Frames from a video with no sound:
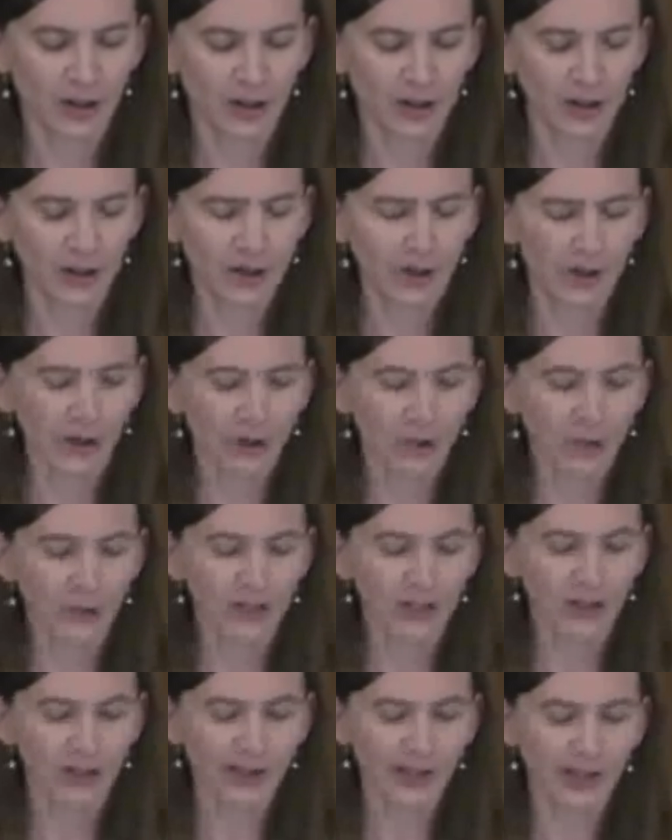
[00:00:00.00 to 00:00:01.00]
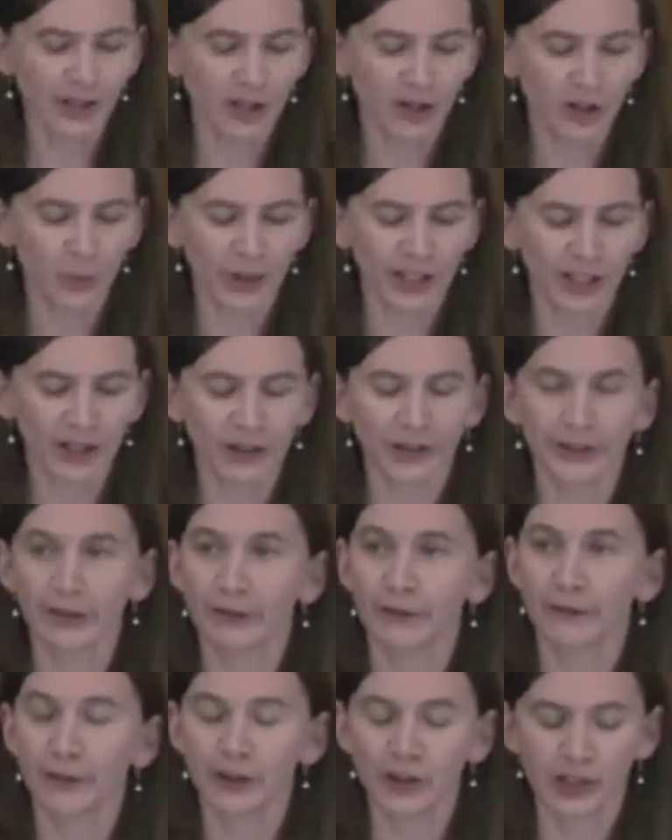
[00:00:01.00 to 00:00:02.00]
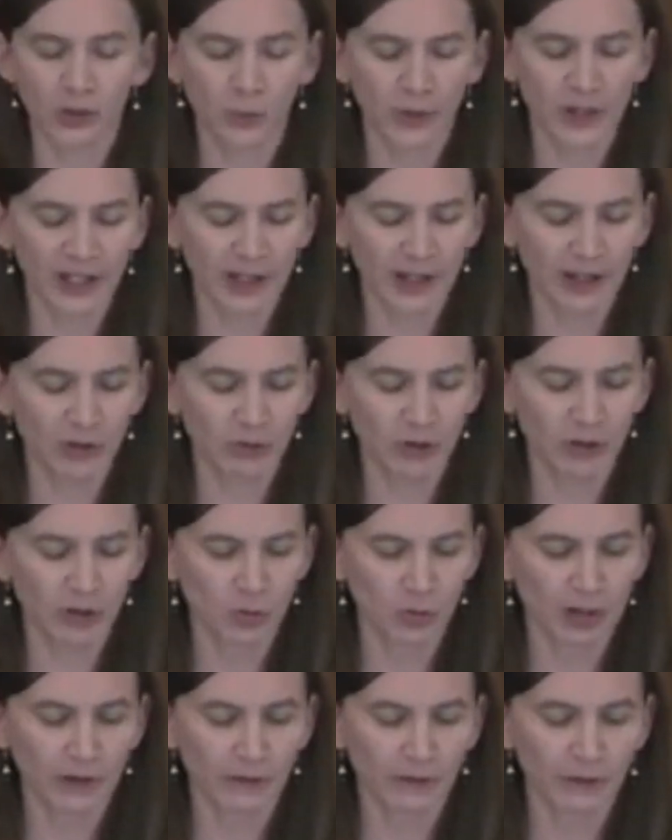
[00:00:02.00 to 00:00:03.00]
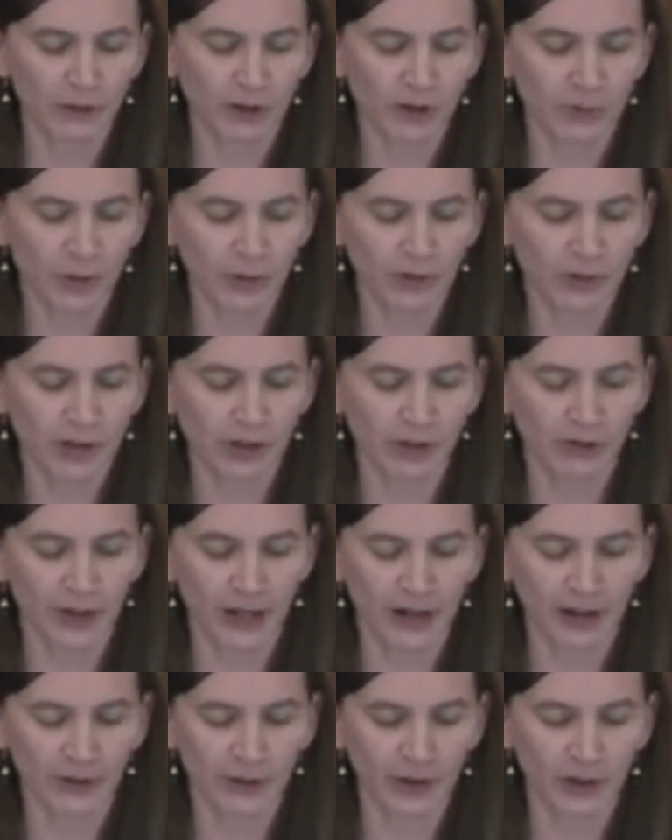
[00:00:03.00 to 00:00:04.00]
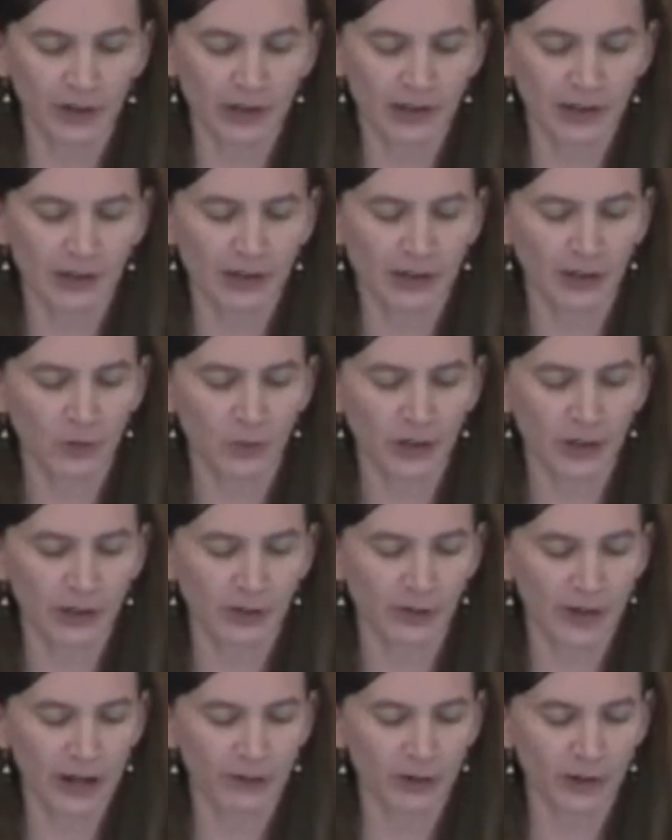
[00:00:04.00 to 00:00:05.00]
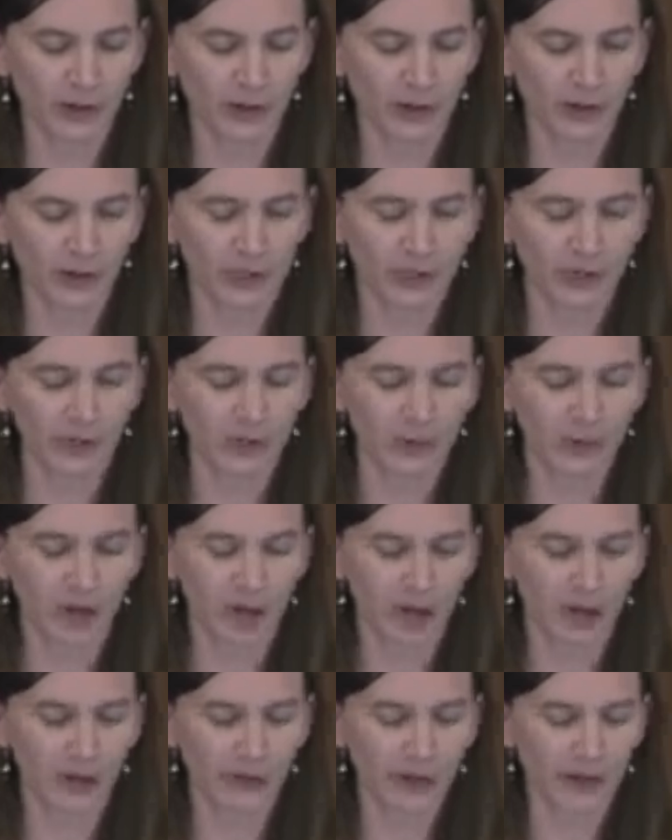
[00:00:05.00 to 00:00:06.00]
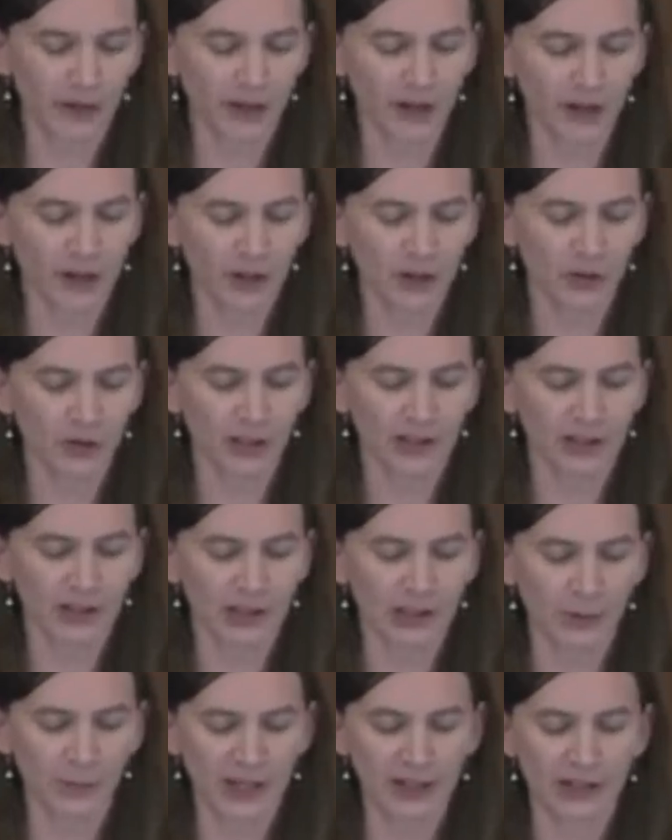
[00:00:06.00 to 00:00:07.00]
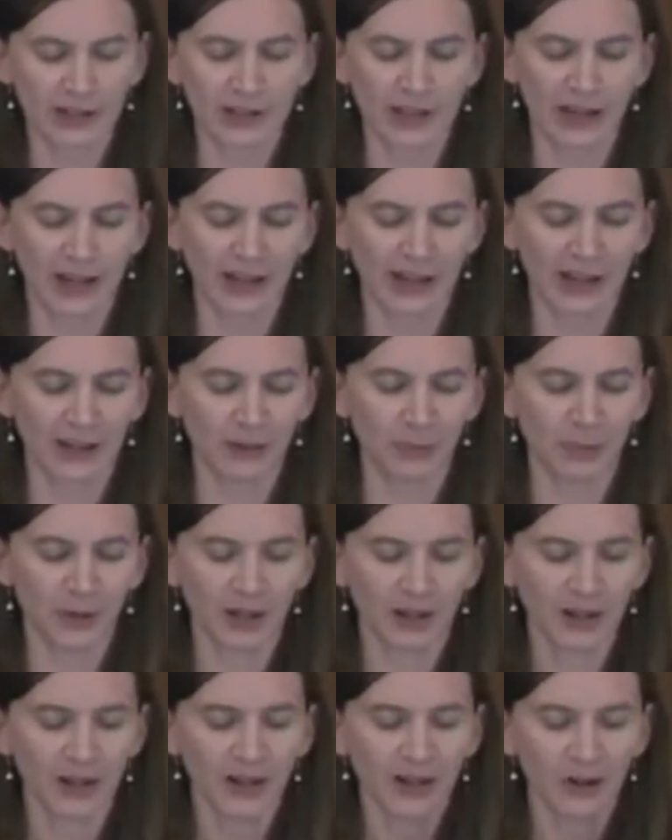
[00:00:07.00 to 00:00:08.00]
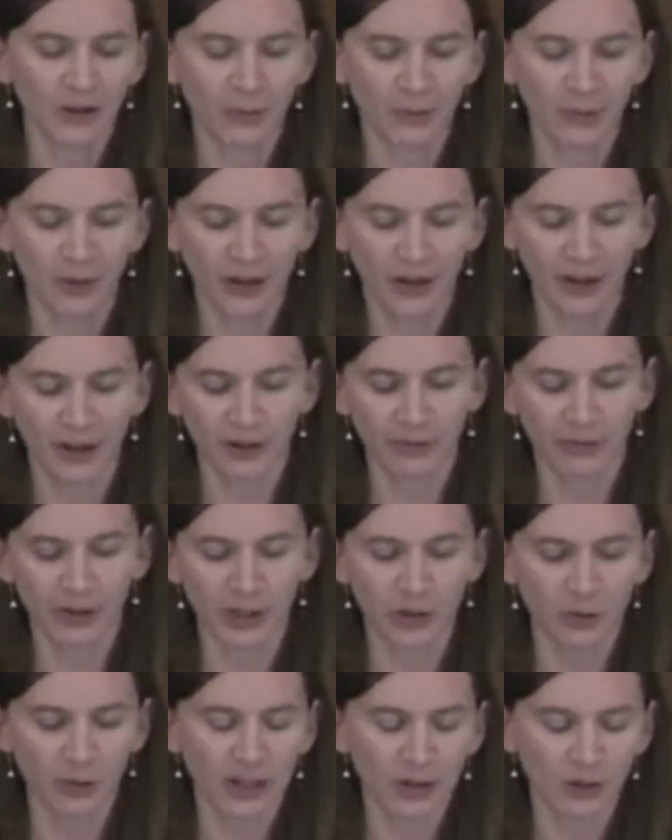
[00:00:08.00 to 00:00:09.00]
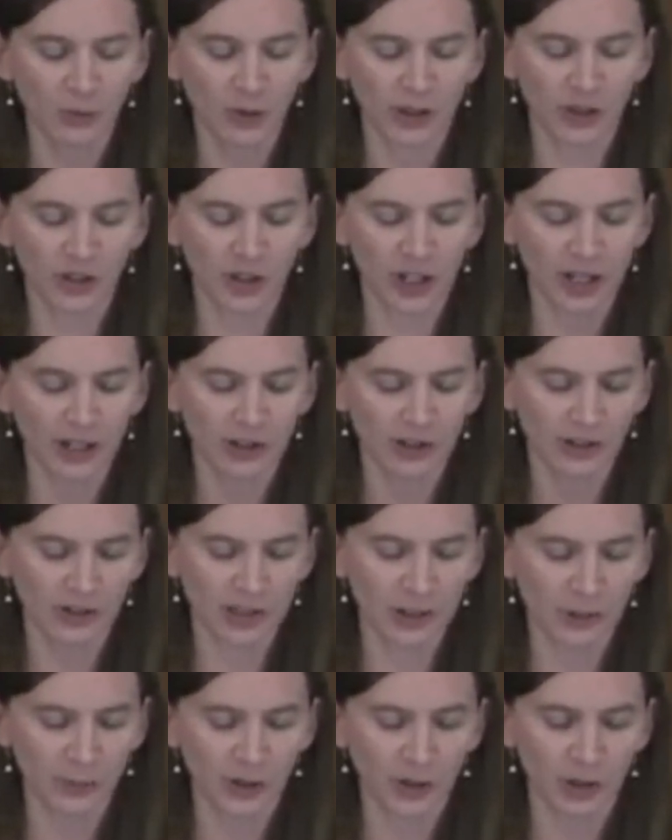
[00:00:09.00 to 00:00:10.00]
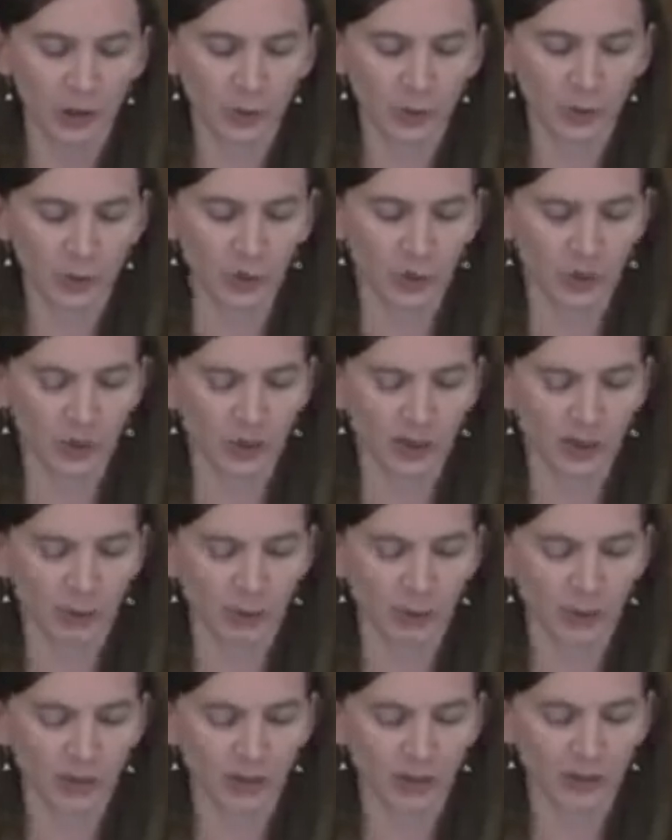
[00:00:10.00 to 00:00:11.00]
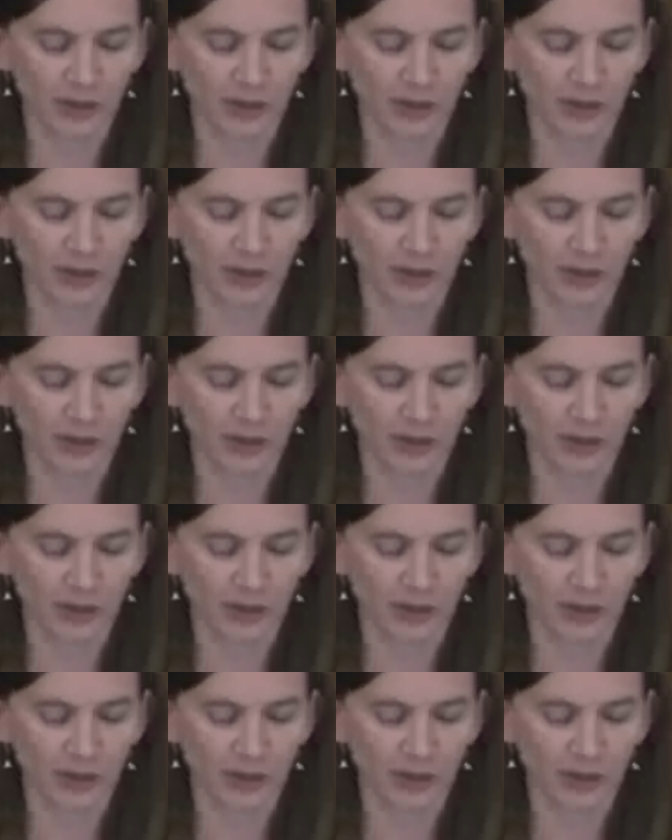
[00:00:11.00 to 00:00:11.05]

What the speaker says: So 3 years ago, we held our first weekend retreat for abuse survivors, with survivors coming from all over the country to spend time on a retreat with a gentle spiritual theme.